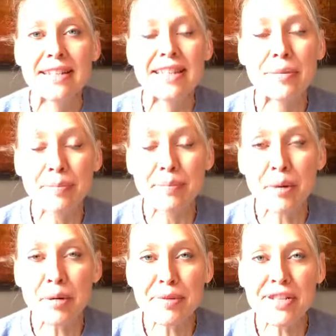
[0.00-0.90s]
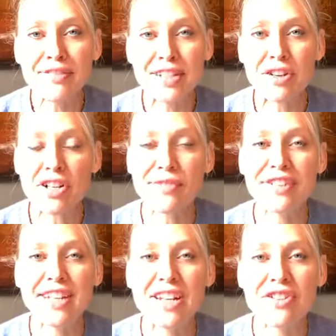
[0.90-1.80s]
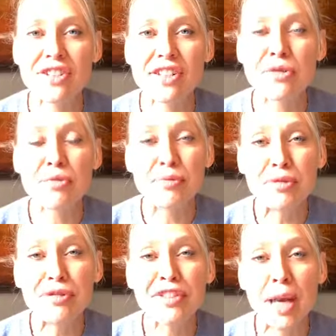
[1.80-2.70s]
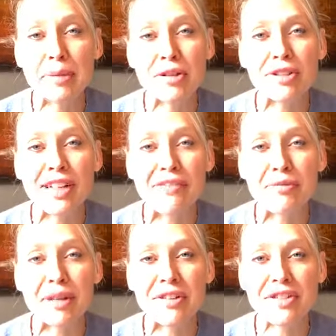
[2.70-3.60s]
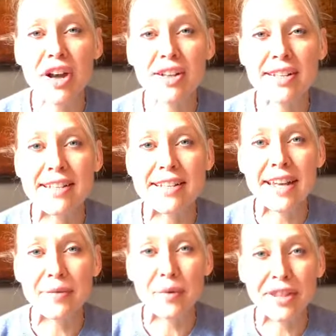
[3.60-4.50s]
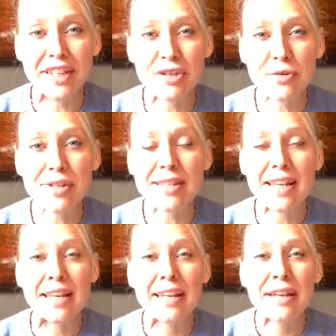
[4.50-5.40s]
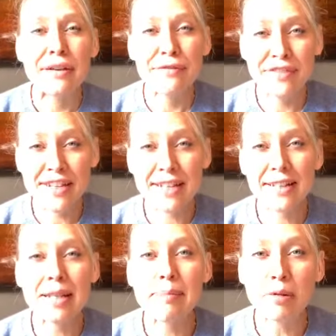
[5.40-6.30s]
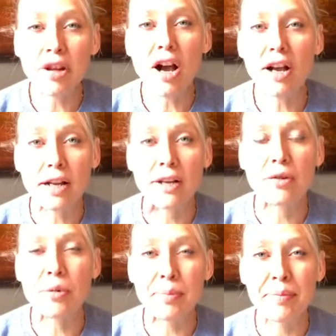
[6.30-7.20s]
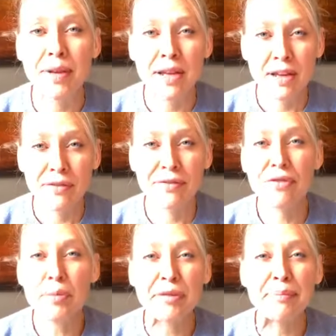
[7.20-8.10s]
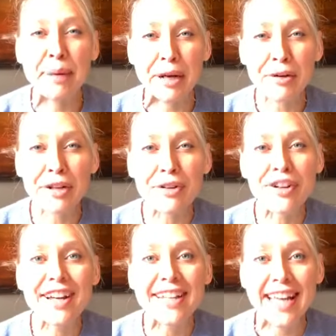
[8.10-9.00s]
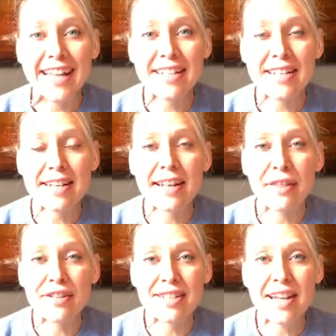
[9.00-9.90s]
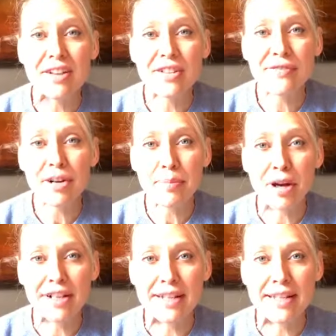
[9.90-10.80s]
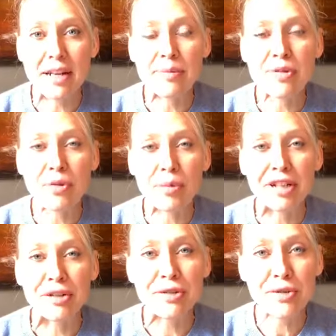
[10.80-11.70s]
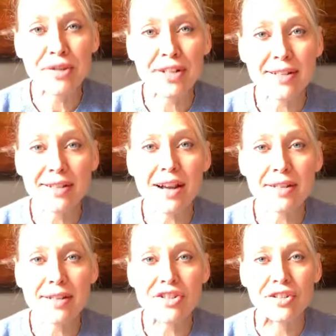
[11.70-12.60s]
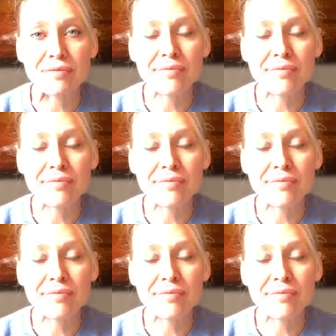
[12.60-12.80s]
The purpose of detoxification is to remove chemical and heavy metal toxins, and what they do is they physically block or form a barrier against the cells of our bodies absorbing nutrients and oxygen.